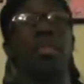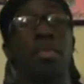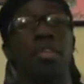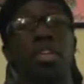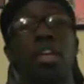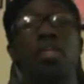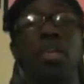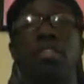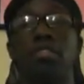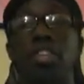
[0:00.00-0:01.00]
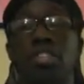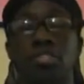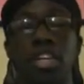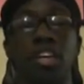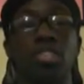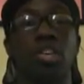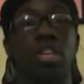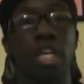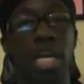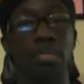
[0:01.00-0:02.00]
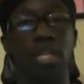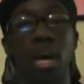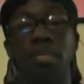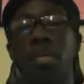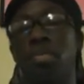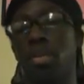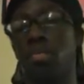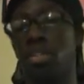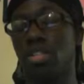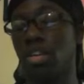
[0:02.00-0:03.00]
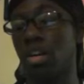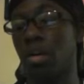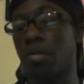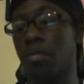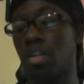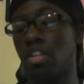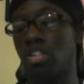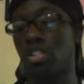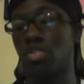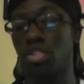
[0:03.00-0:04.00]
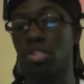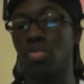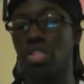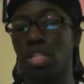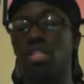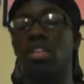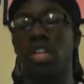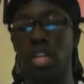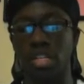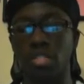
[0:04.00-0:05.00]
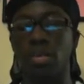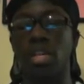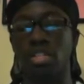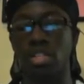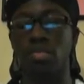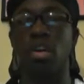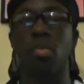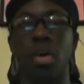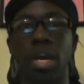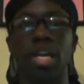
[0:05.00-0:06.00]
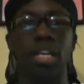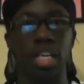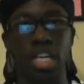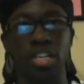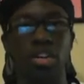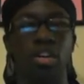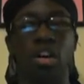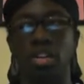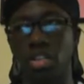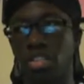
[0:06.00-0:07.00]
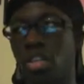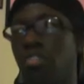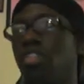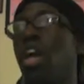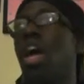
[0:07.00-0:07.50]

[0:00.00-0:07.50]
they were looking at one of Frida's videos on the laptop, and pretty much Lucius was just again explaining to Jamal why he needs her and all this stuff.